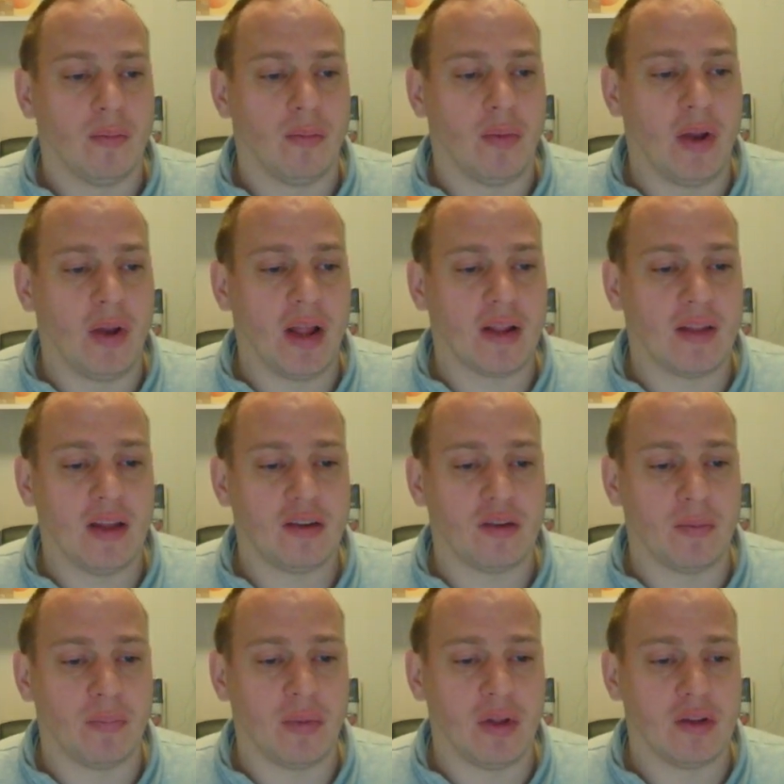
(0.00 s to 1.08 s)
black takes the
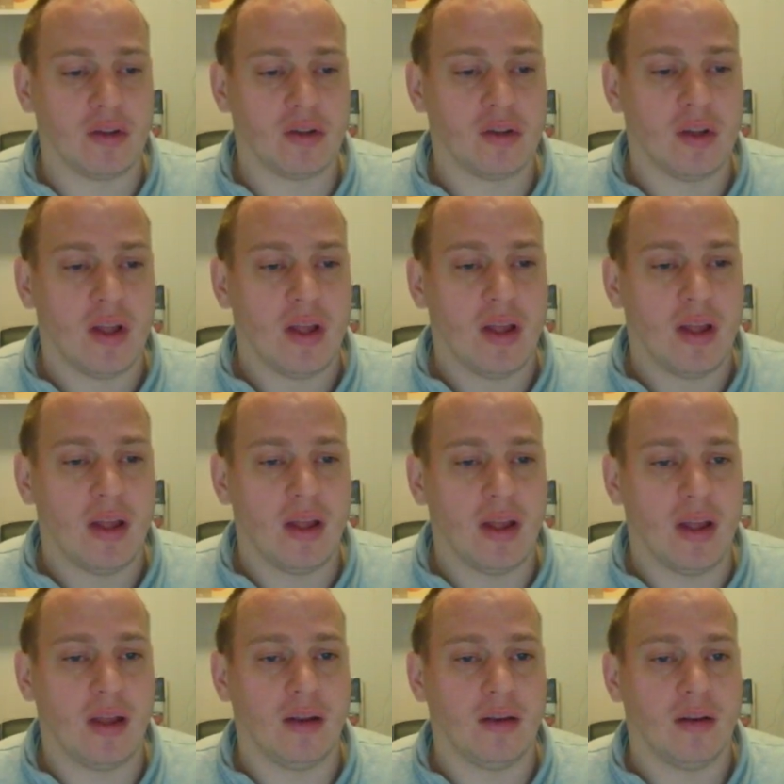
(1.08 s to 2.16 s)
piece,
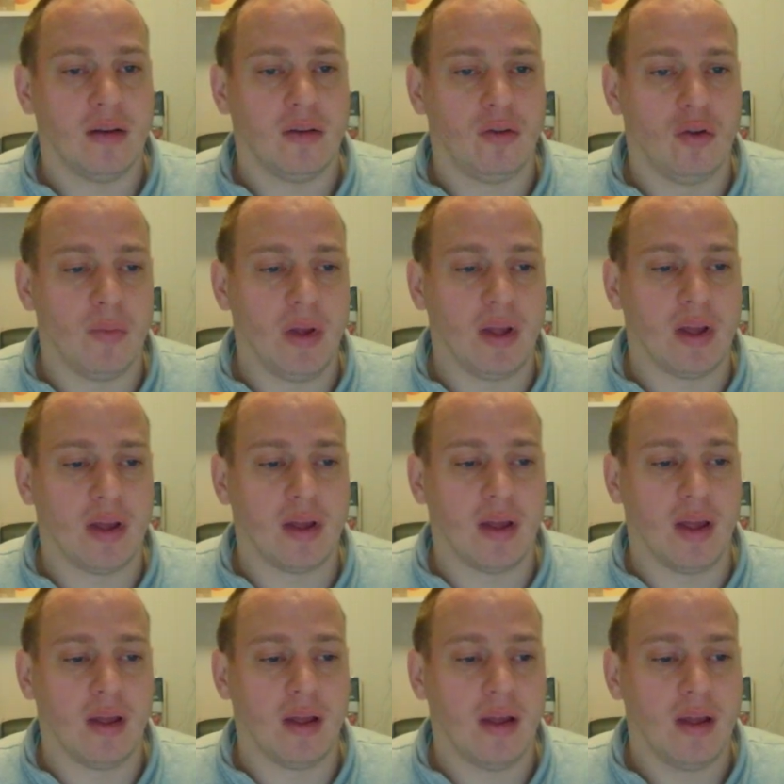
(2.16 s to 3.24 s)
and you make a
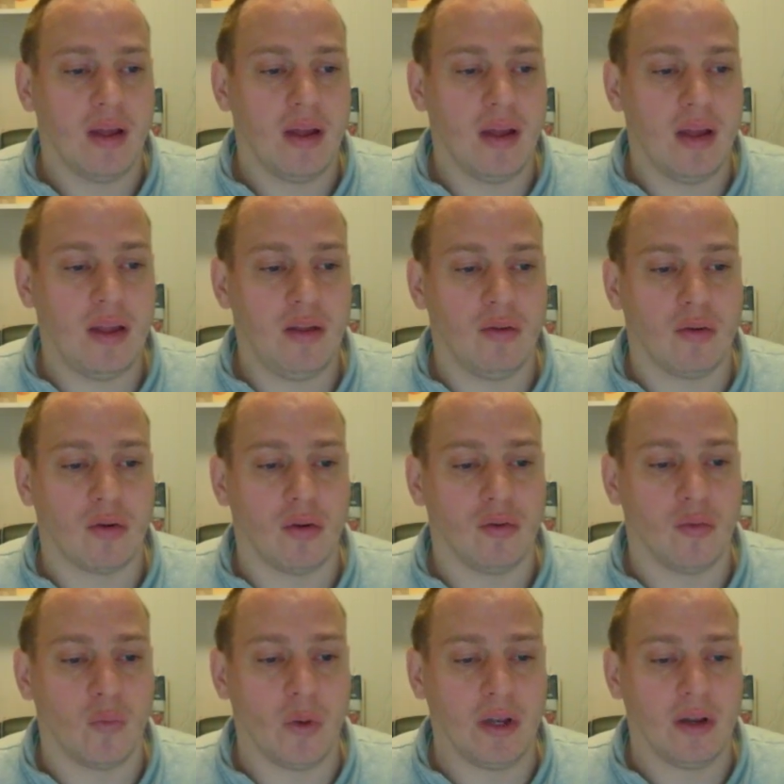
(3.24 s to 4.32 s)
king, and you're going to
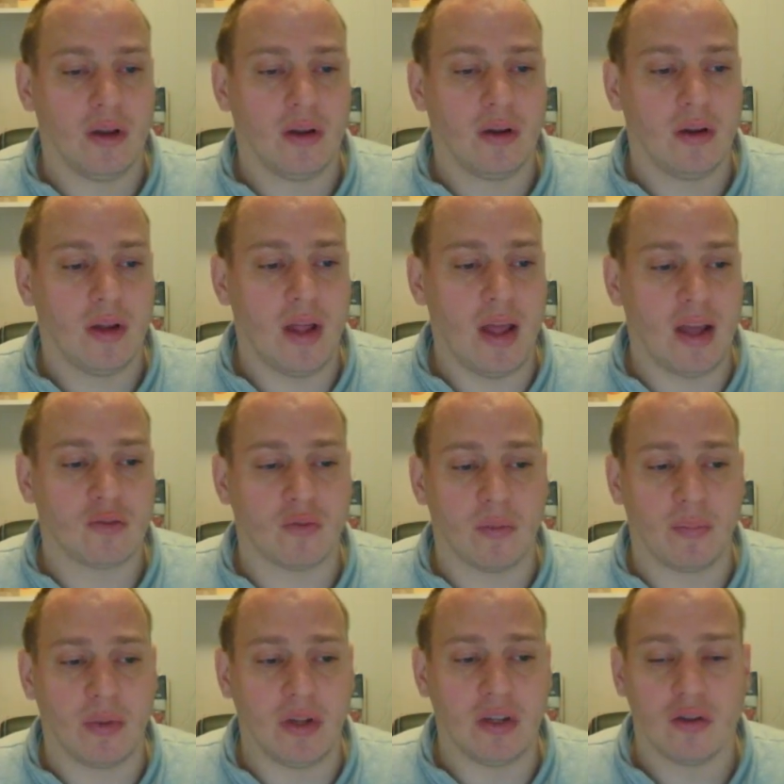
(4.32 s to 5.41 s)
win the extra
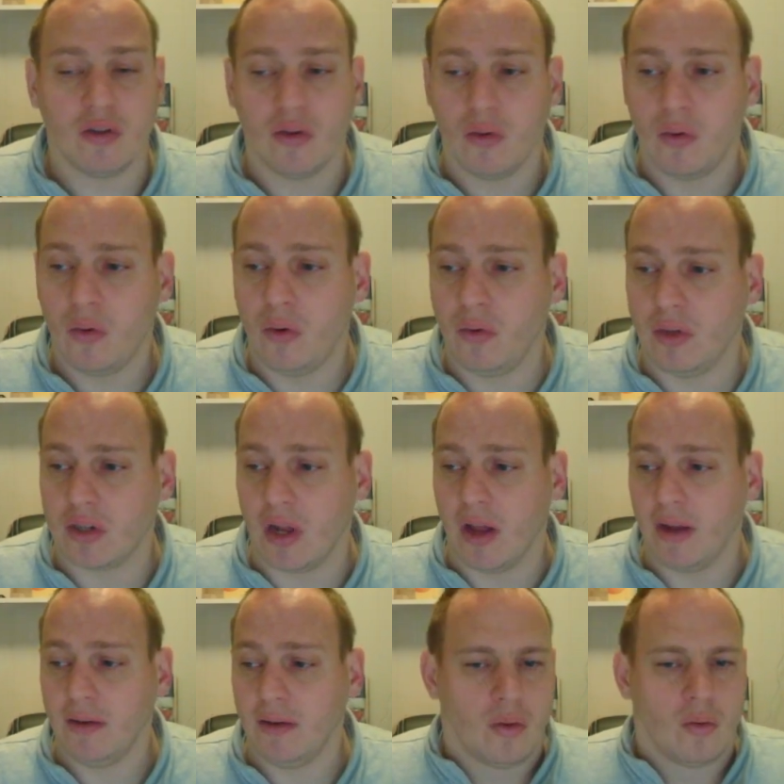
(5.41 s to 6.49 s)
piece on this
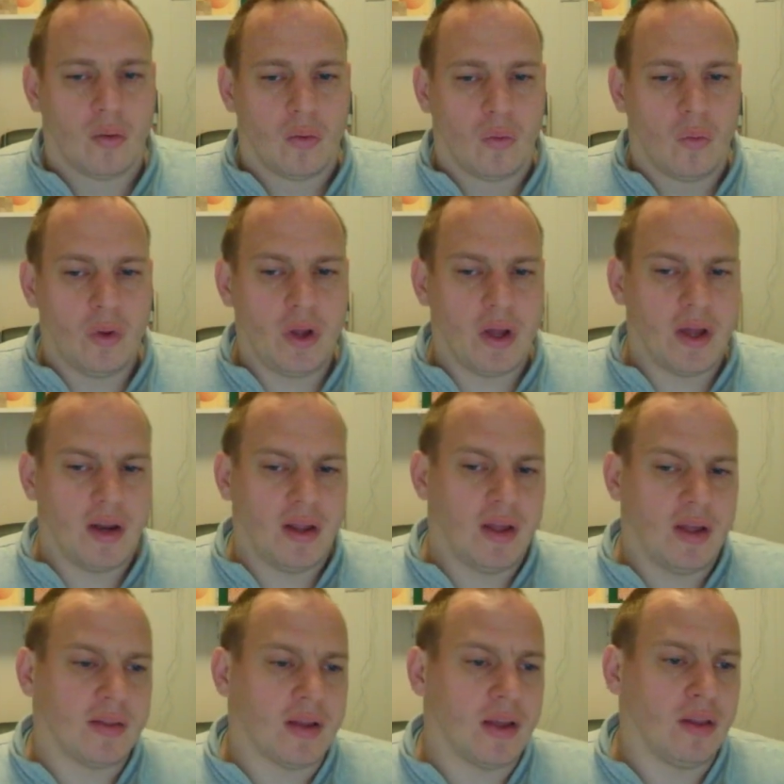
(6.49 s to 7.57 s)
line. We are getting
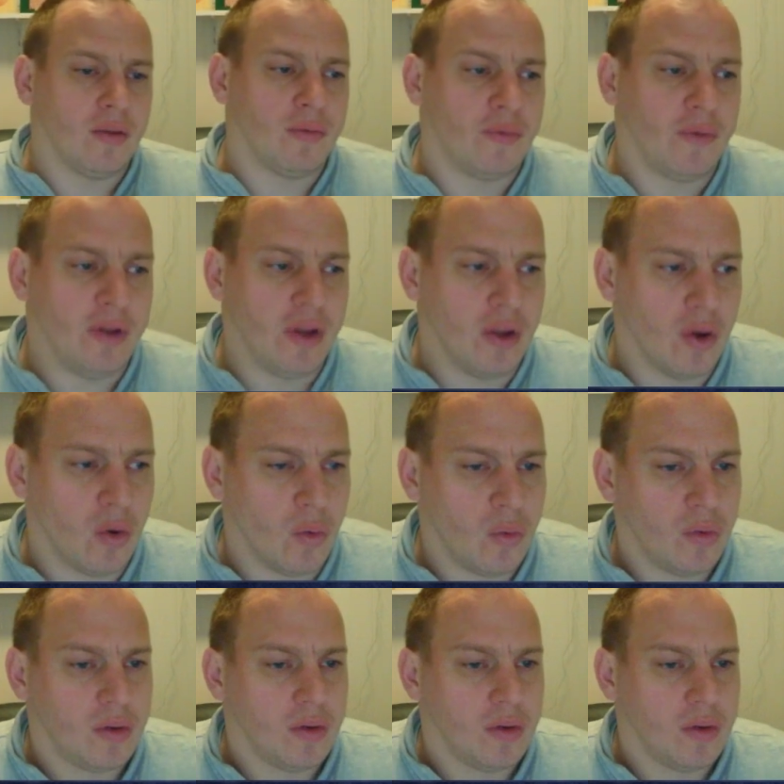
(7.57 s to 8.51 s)
at the end of the video.